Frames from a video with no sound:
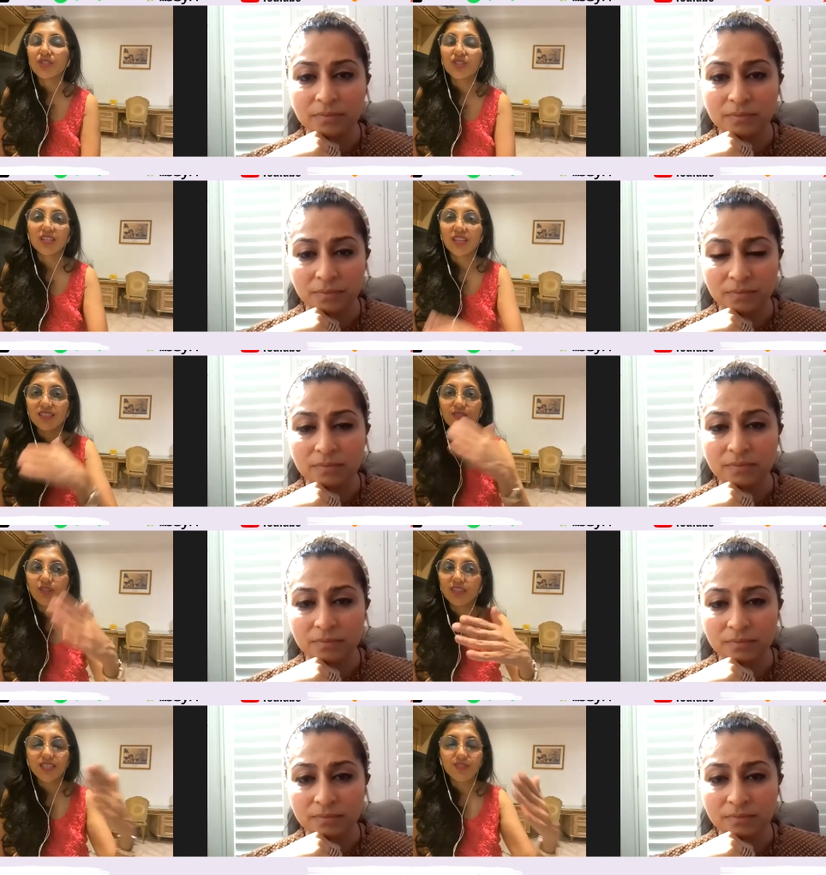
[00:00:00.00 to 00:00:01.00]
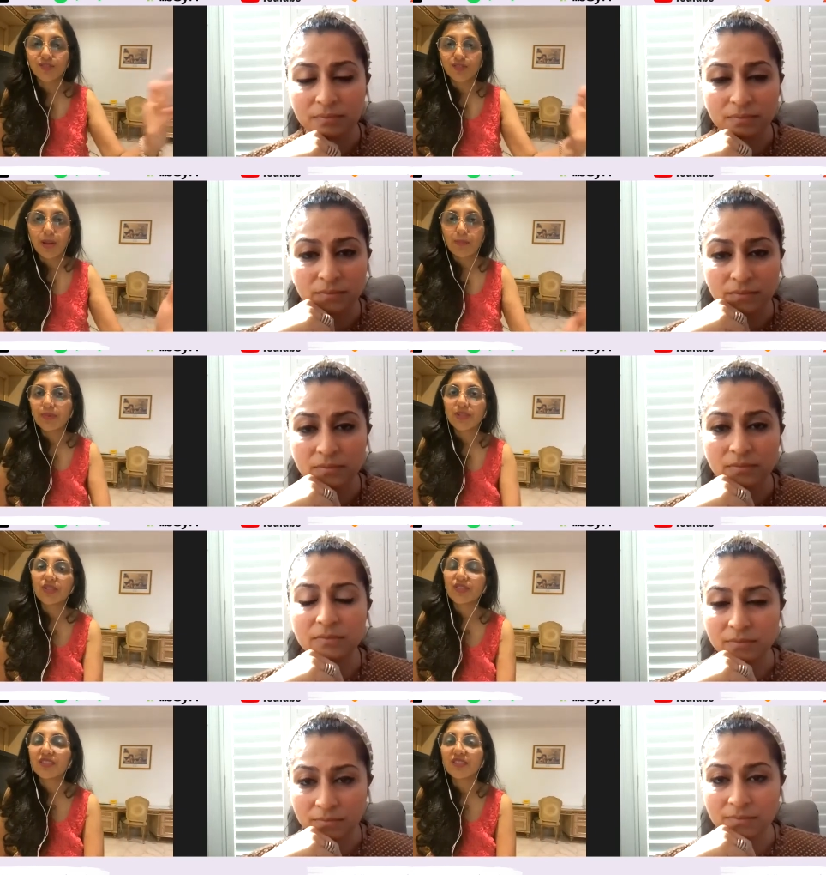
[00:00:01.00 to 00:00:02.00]
Speaker 1: She has all these different
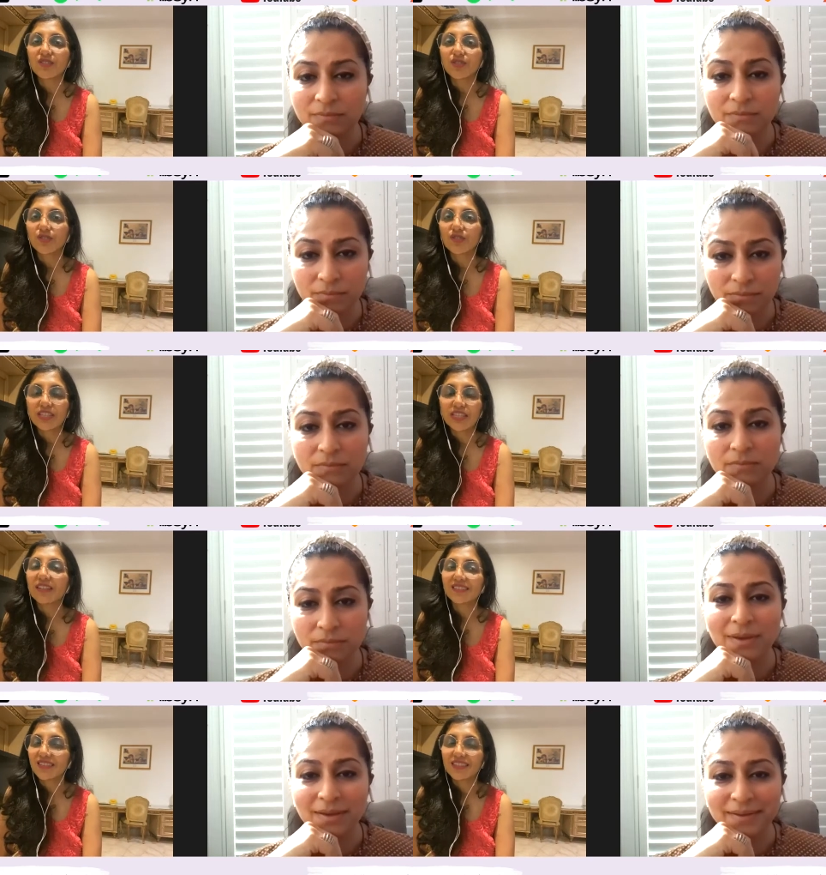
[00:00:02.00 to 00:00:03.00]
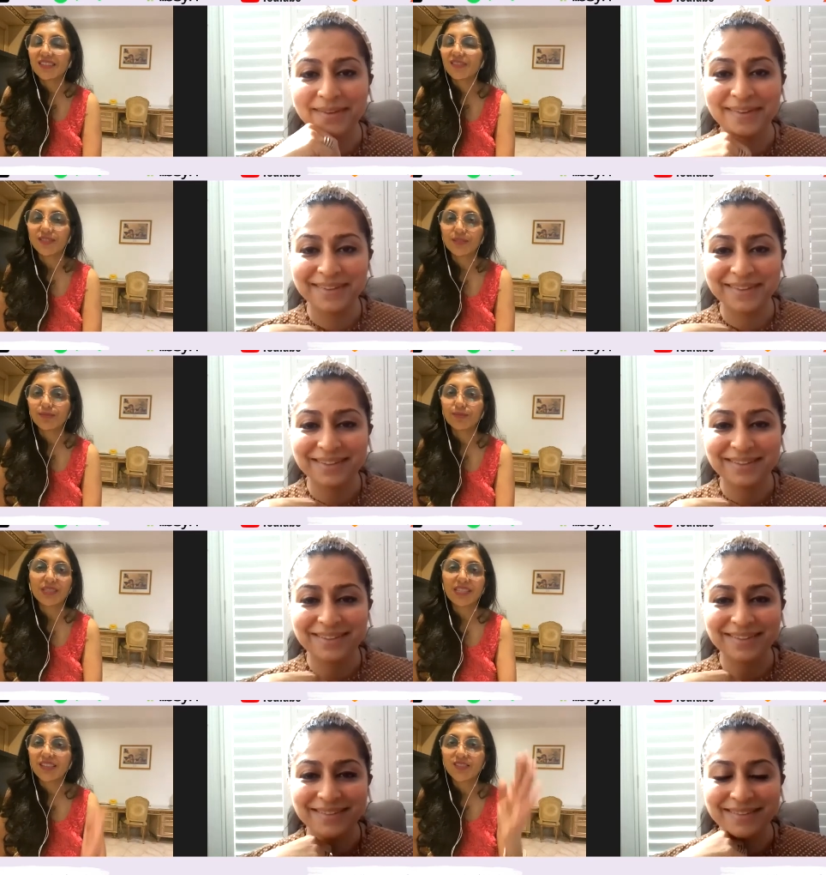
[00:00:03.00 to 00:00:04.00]
rampages. So, yeah, I love them. But
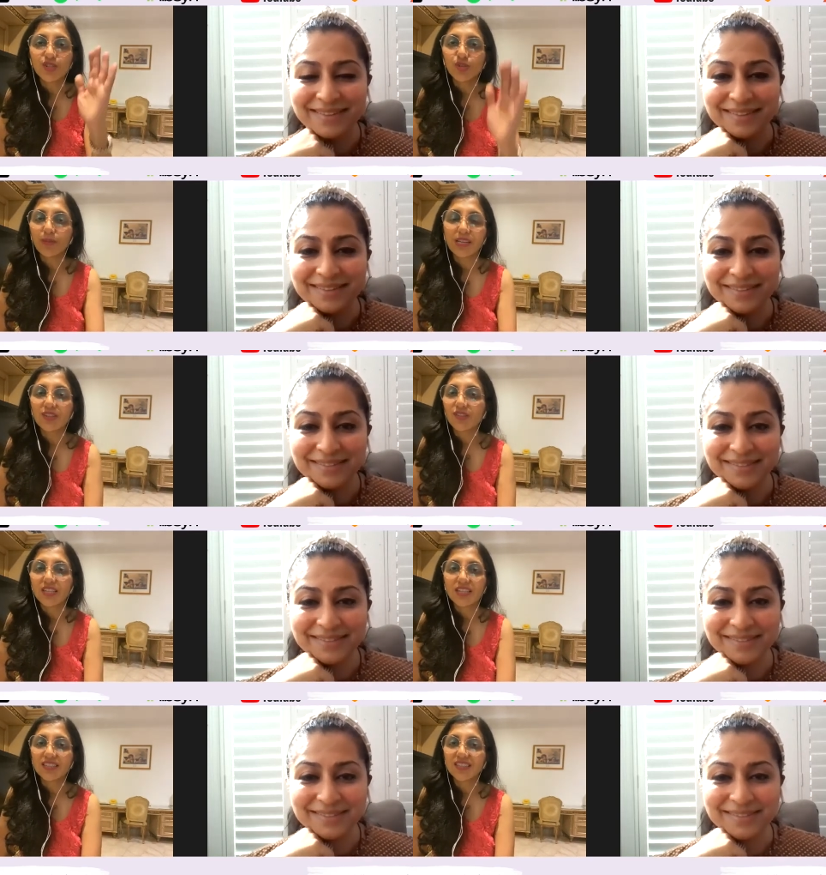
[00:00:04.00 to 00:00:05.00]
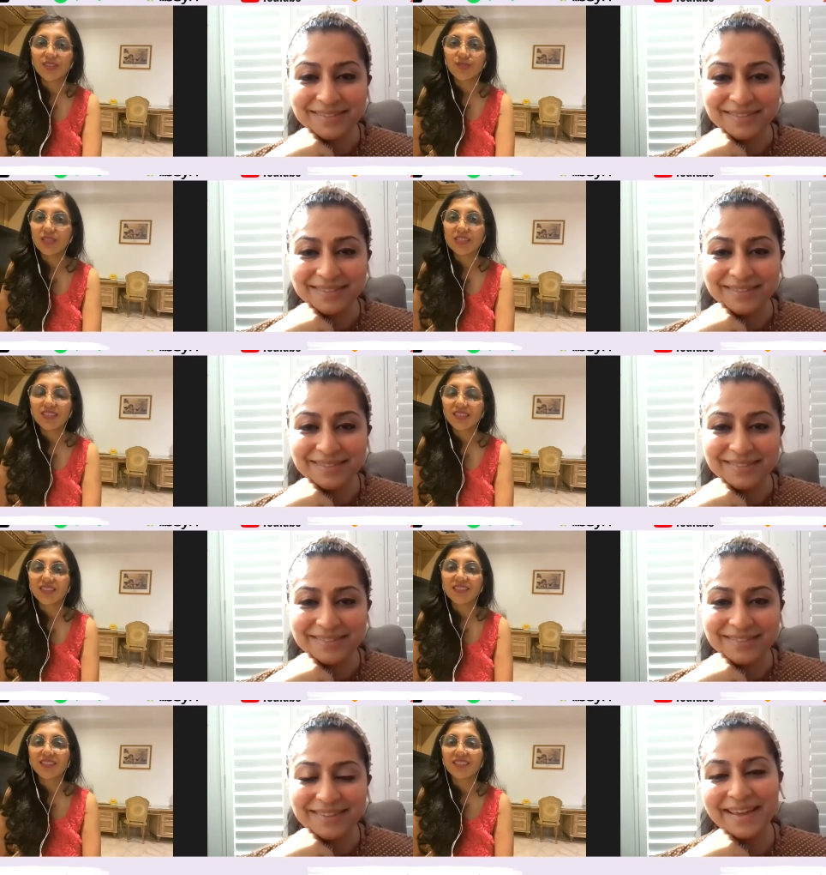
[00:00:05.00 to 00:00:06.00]
then there are so many online anyway.
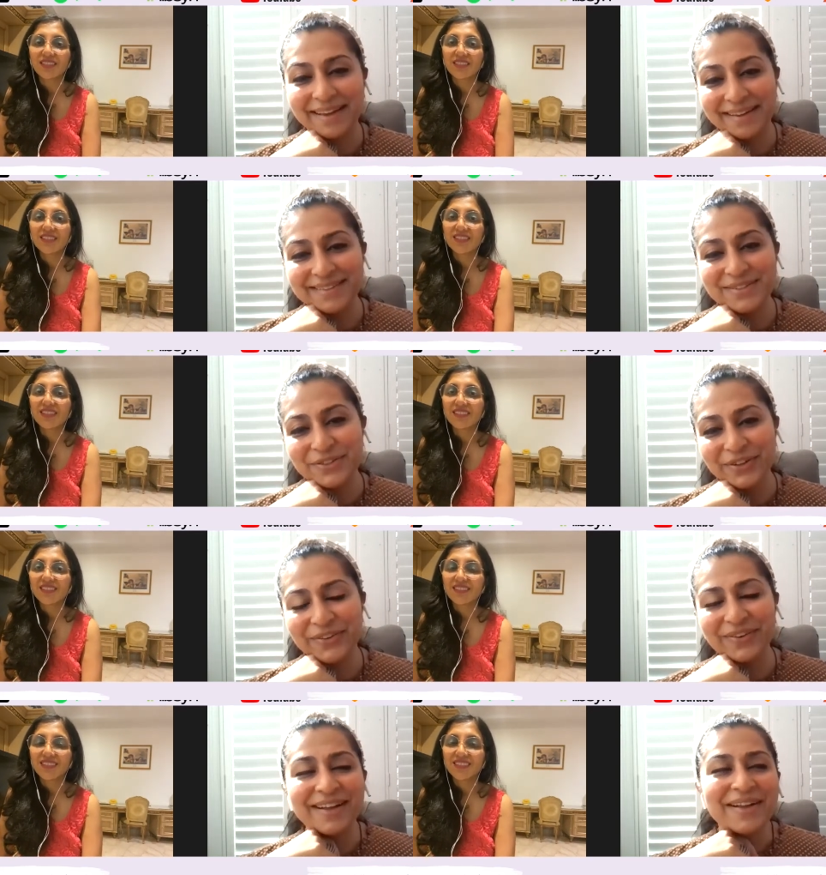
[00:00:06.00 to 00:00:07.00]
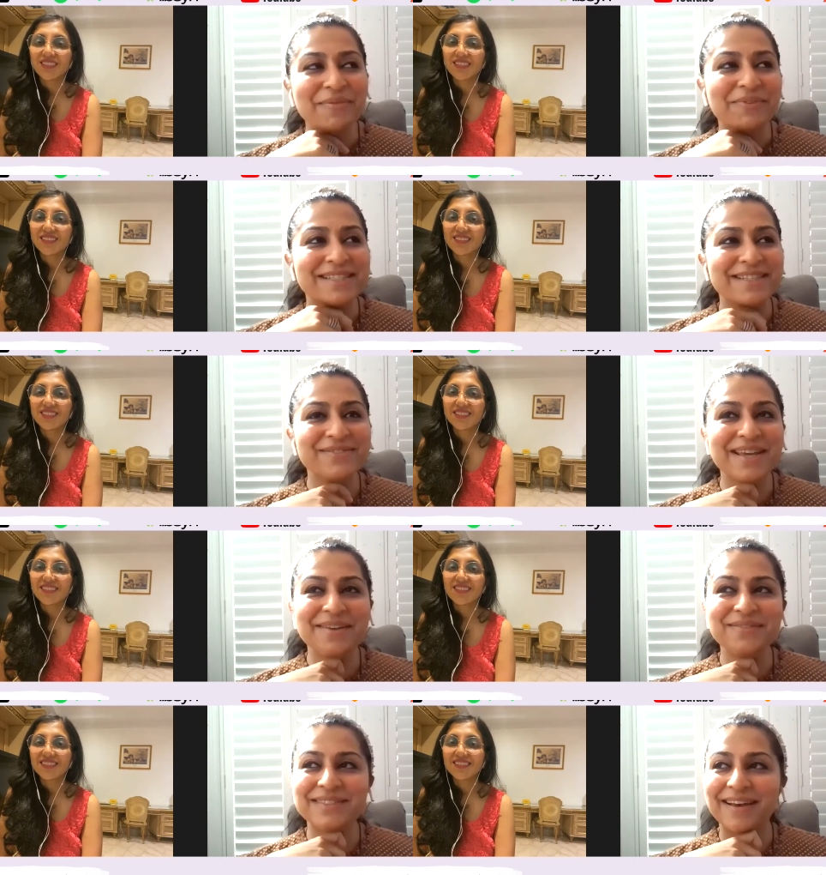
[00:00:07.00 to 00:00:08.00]
Speaker 2: Yeah, true. But
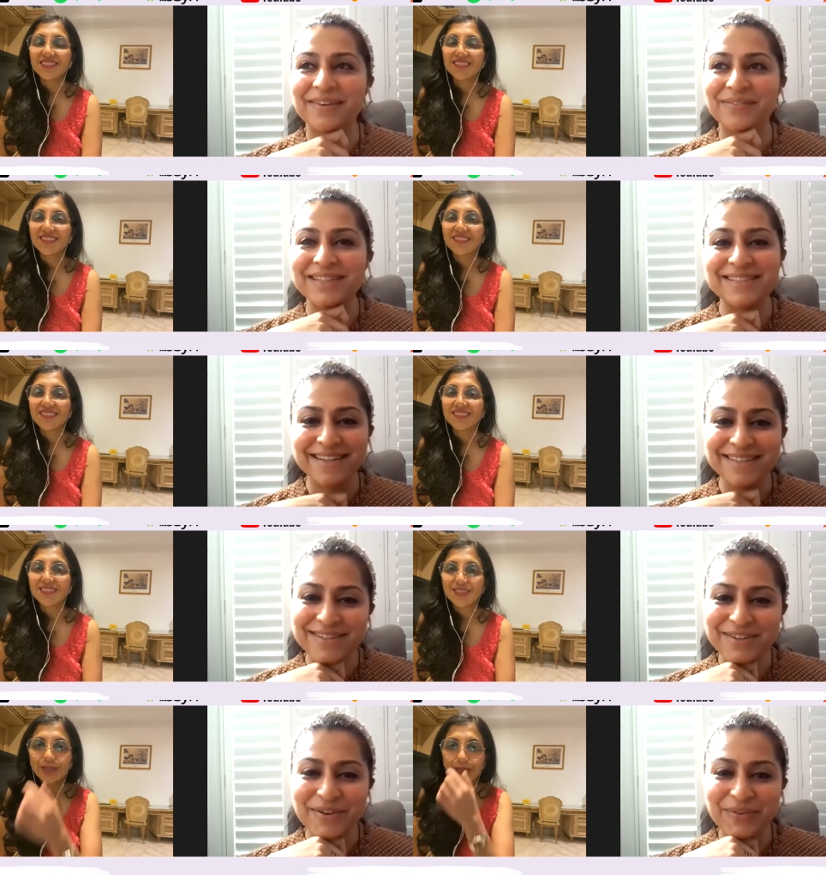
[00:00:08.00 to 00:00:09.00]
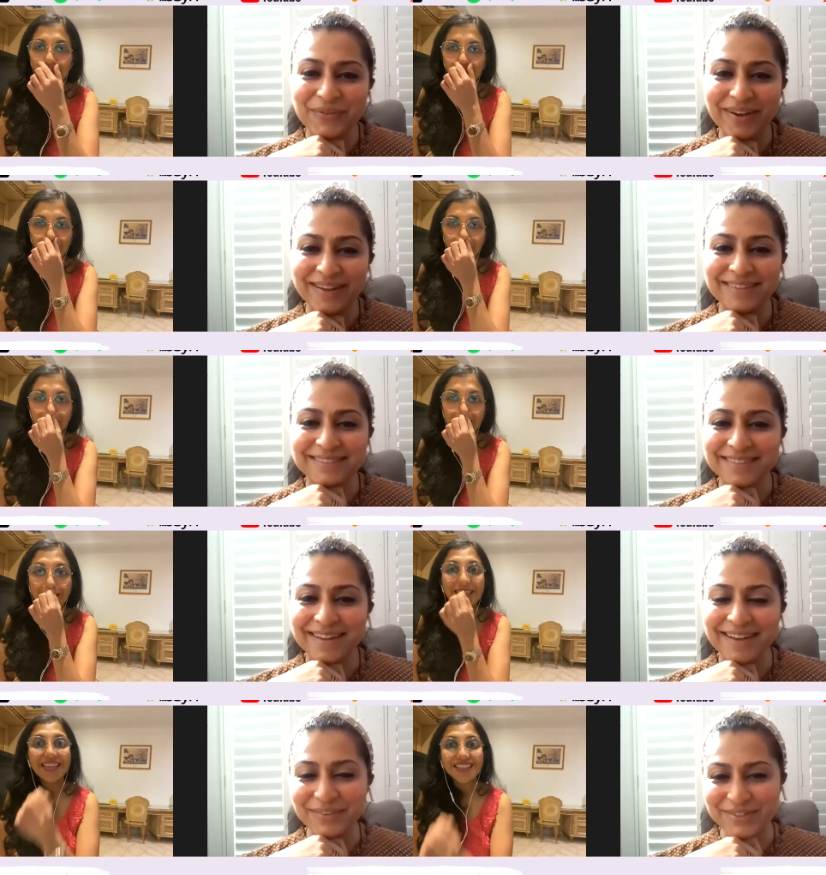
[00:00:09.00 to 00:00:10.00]
sometimes um, it's nice to know what
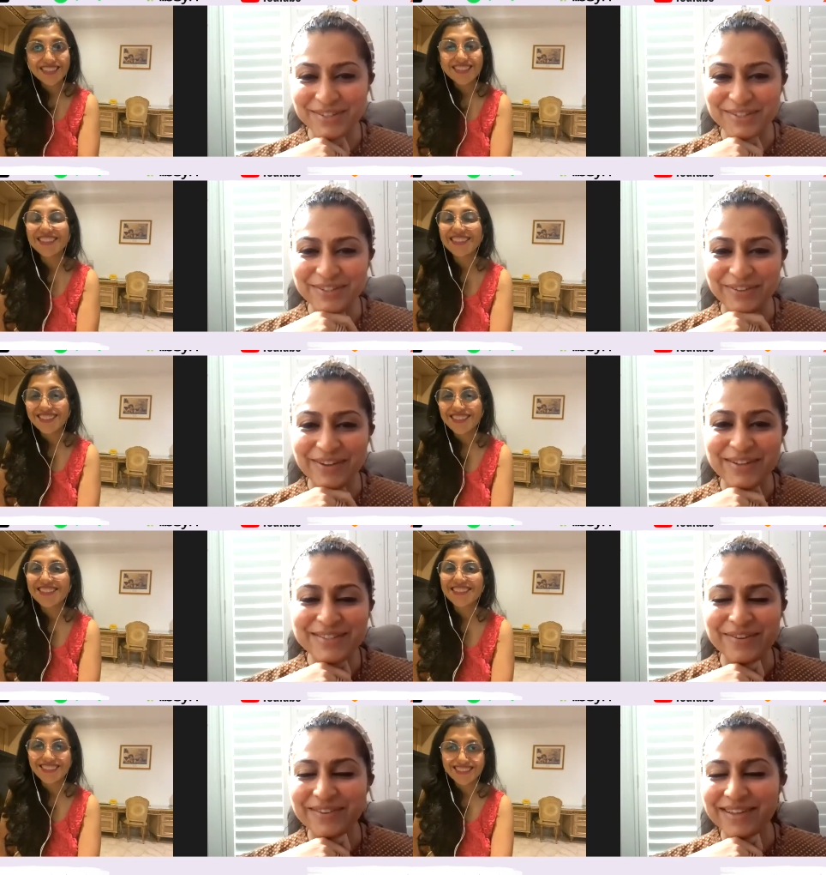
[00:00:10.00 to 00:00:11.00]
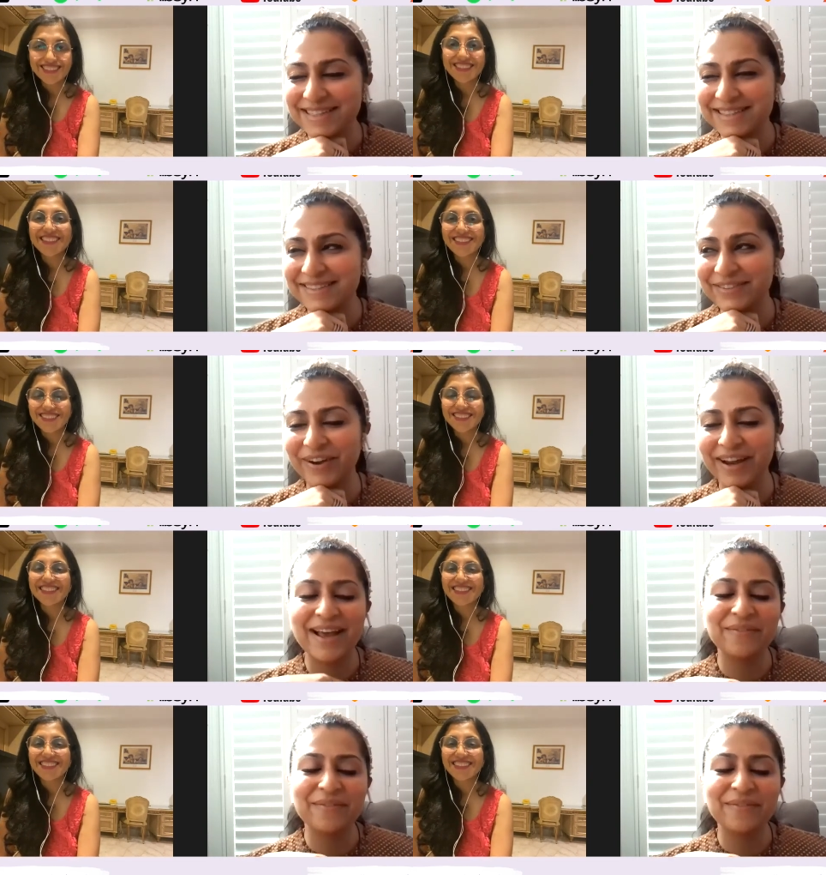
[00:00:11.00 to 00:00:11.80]
yes, others are doing yes. also because yes, great. Yes. I'm